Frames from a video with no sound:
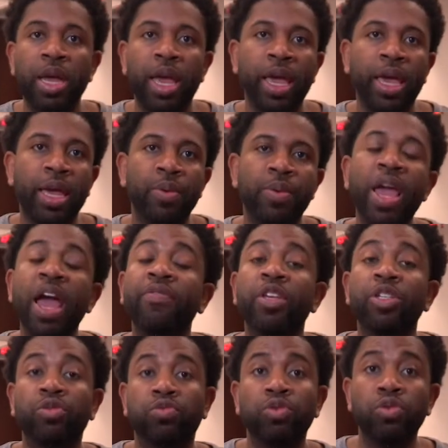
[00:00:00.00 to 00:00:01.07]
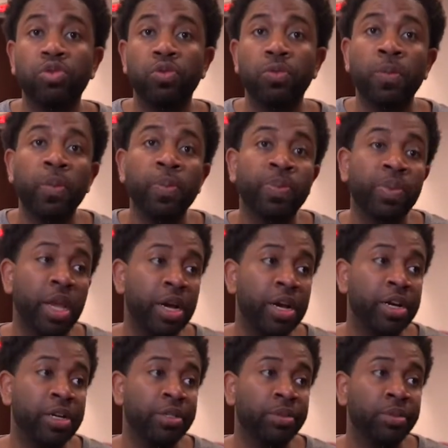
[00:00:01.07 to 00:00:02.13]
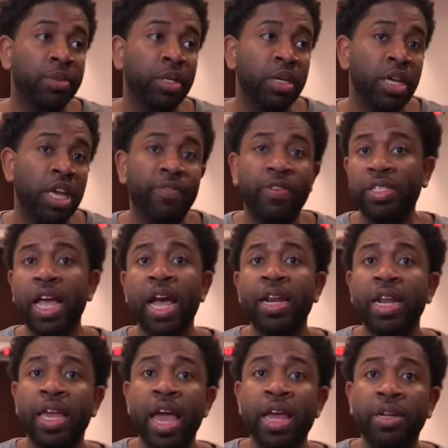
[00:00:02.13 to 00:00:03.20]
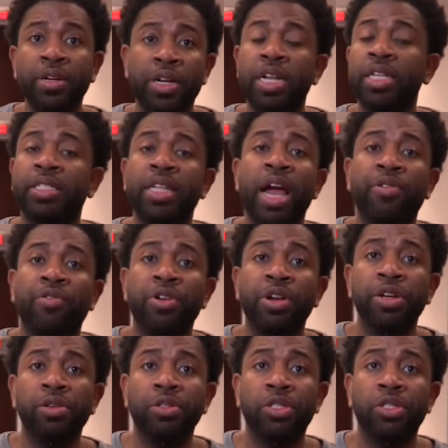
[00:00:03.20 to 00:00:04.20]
And we have this rule, if it's not in the calendar, then it's not real.